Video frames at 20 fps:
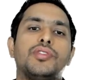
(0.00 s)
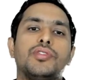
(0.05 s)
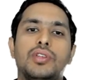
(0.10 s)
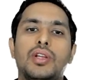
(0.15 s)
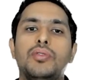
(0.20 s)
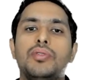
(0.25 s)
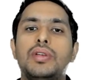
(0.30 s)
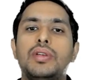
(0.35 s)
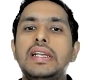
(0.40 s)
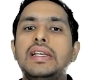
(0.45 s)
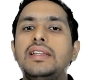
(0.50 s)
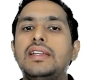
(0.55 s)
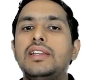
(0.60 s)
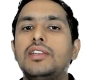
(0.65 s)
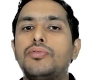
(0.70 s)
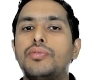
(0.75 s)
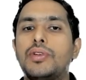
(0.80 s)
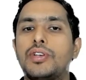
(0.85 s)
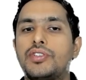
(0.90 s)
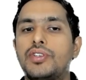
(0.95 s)
Now read these
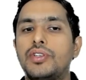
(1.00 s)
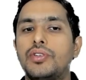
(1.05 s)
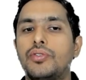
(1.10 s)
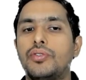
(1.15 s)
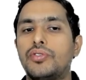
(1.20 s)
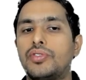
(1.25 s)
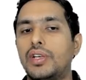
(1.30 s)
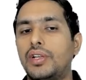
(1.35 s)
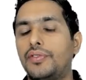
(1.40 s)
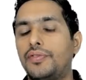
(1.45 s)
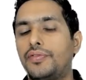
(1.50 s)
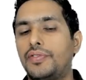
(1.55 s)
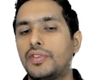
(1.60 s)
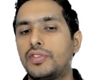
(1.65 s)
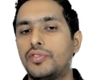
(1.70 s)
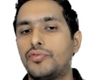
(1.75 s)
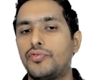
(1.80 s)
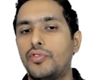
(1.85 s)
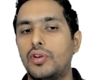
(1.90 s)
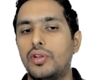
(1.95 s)
questions yourself first
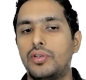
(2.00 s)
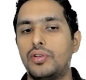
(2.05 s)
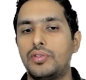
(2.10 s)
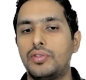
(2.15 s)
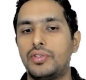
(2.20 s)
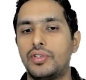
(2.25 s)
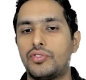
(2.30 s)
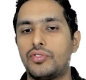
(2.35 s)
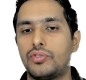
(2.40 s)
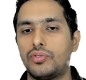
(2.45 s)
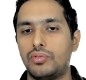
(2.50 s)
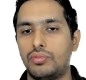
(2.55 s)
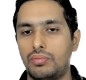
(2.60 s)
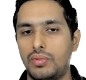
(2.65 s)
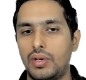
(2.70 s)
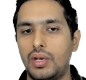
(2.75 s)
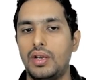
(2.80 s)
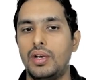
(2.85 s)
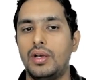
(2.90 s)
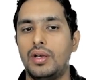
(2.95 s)
of all, just to
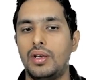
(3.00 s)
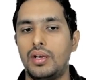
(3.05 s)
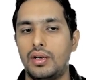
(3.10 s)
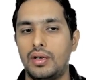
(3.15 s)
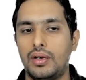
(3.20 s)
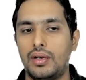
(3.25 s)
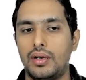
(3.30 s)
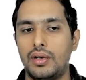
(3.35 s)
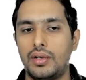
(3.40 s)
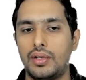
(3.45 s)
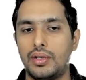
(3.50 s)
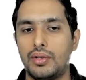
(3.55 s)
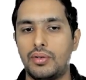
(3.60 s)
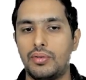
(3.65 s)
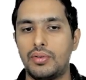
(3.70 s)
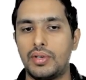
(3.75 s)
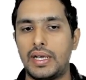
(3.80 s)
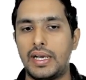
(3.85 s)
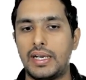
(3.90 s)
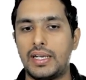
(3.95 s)

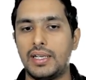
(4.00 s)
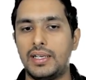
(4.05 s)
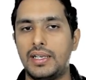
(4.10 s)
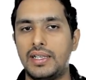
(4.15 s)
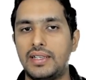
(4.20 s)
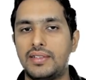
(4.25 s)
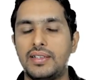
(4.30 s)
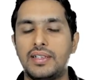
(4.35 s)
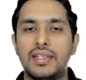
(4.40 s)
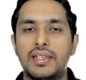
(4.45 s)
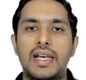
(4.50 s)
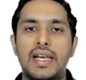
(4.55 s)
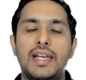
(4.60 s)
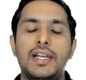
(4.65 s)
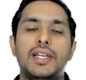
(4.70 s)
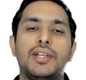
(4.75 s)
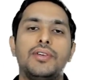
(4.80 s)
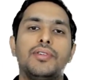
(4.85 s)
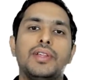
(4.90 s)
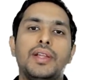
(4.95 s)
get a decent
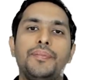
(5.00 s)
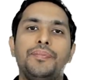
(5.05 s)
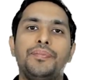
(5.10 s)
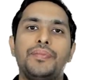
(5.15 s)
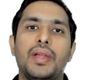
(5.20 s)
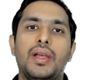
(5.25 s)
clarity on them.